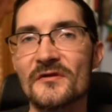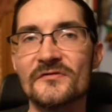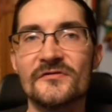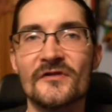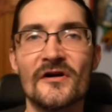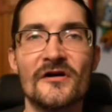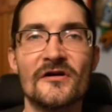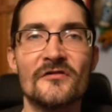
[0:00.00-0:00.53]

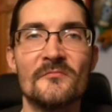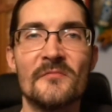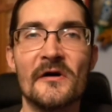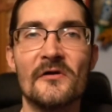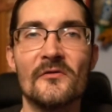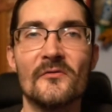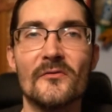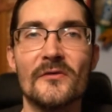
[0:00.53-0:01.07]
talk
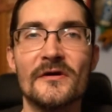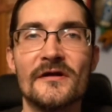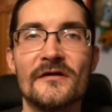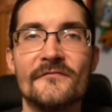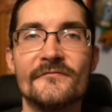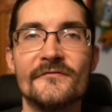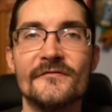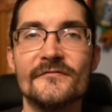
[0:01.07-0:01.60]
about
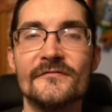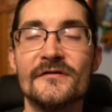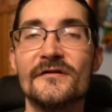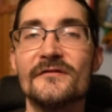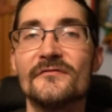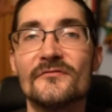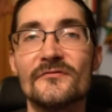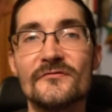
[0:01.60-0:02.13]
whatever,
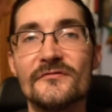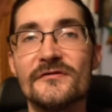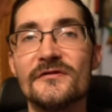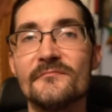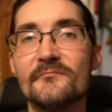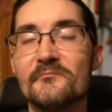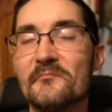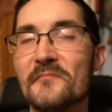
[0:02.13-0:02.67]

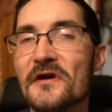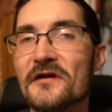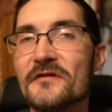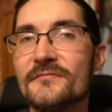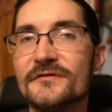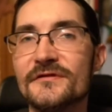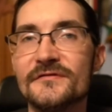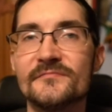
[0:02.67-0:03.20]
including
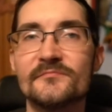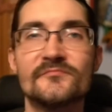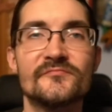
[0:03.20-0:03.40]
maybe